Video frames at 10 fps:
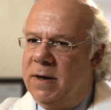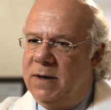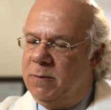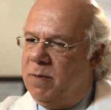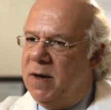
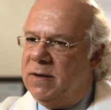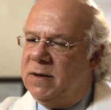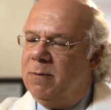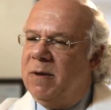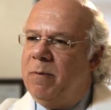as
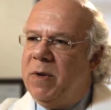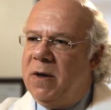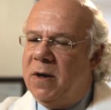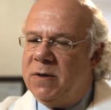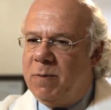possible
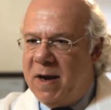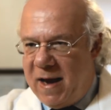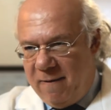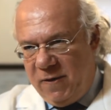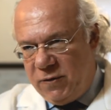because by
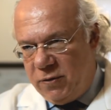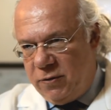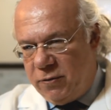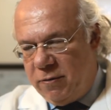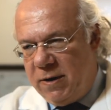having
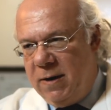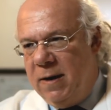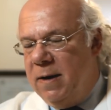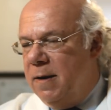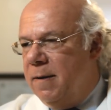surgery,
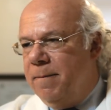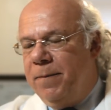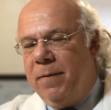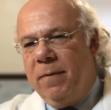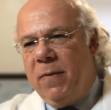
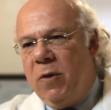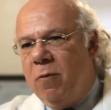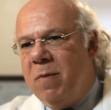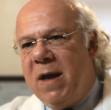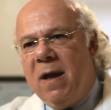you
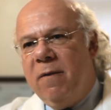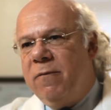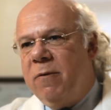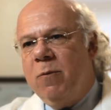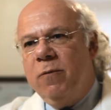may have
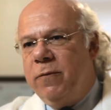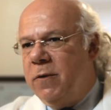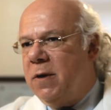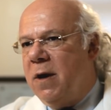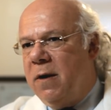removed
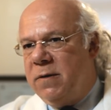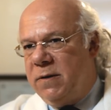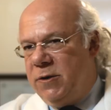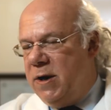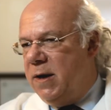your
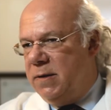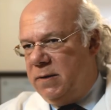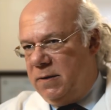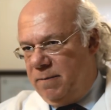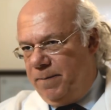last
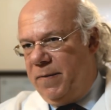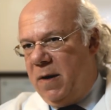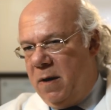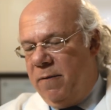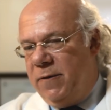chance
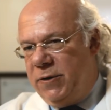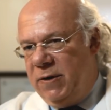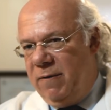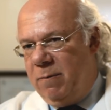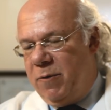of
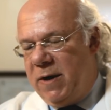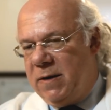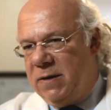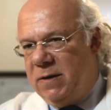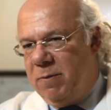achieving
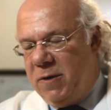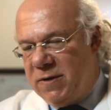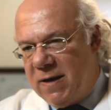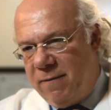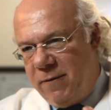pregnancy
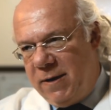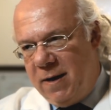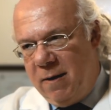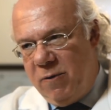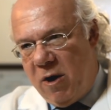because every
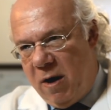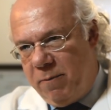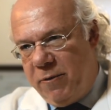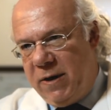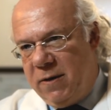time you
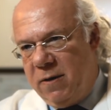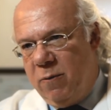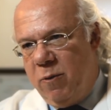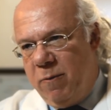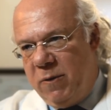operate on a
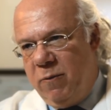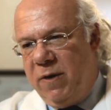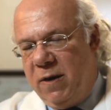woman with